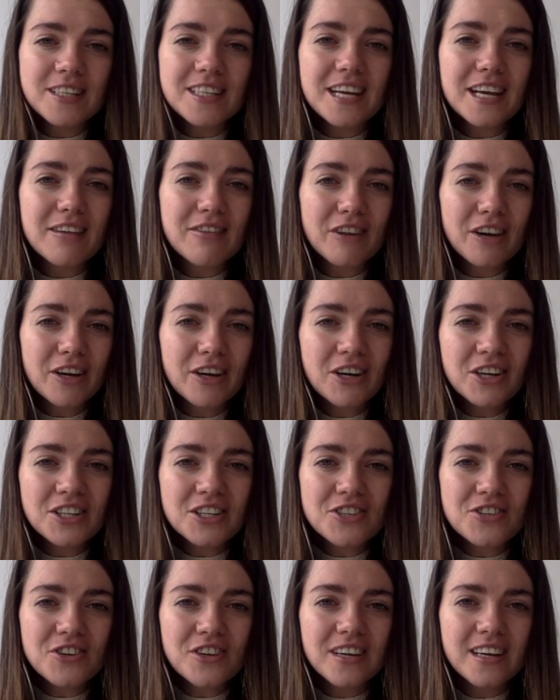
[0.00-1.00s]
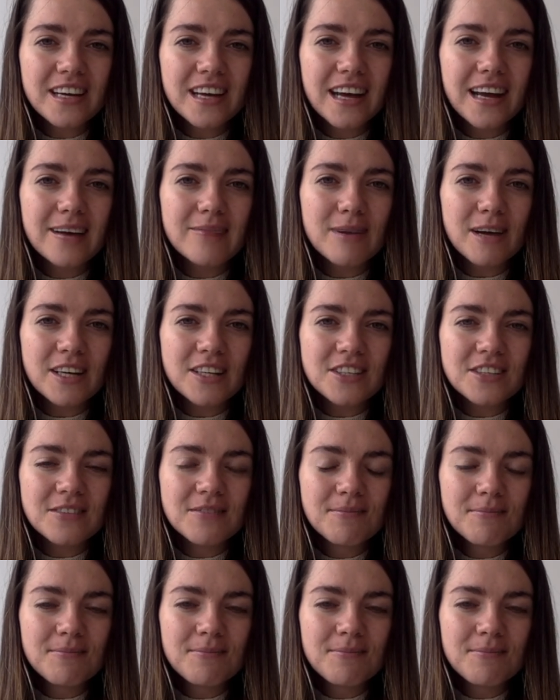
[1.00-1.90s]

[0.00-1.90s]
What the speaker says: every country, I imagine.